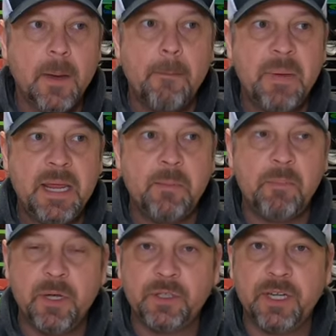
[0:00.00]
me
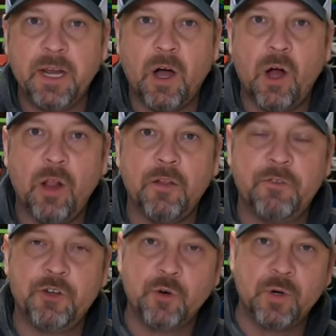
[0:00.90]
building all of
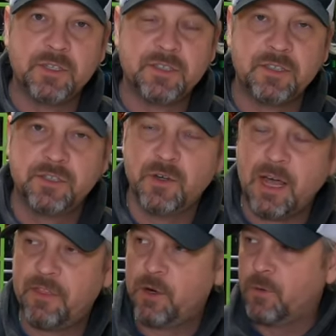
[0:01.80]
the drawers. So
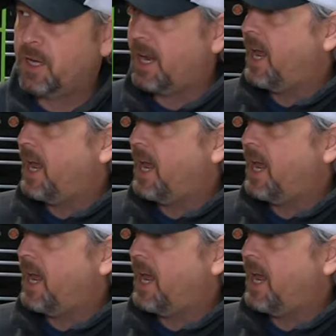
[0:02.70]
I think we're going to